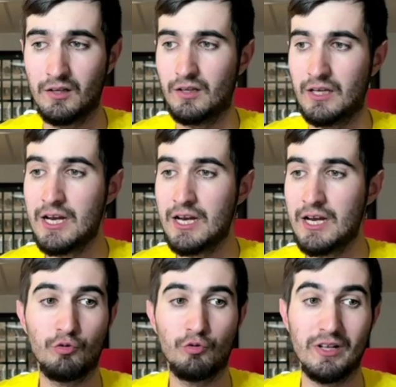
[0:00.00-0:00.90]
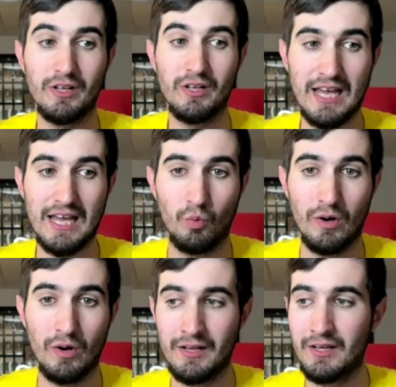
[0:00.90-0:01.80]
He knows what it takes to
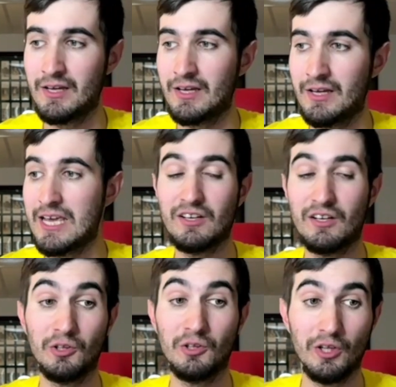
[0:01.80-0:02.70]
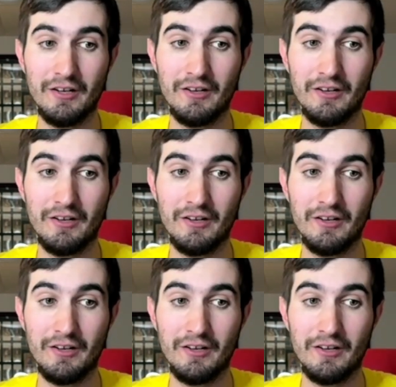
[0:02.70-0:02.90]
win. He's a leader.